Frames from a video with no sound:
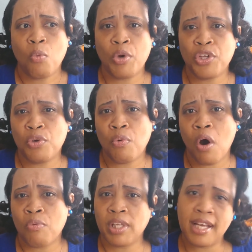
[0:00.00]
when you
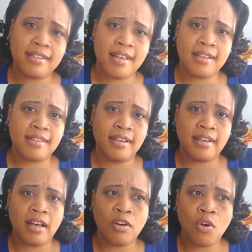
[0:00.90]
are really
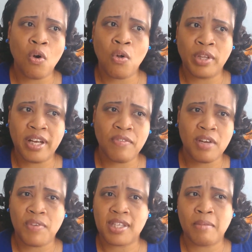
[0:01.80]
assessing a goal, and
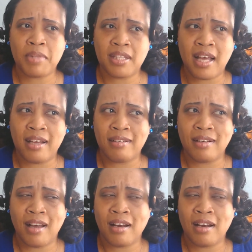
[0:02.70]
even if it's something that,